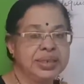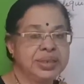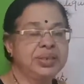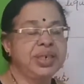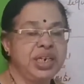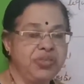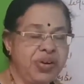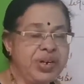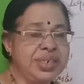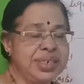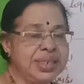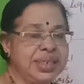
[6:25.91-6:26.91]
So the
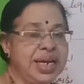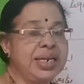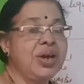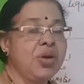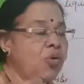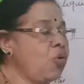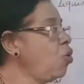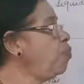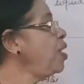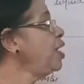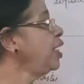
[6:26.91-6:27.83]
difference is that coupon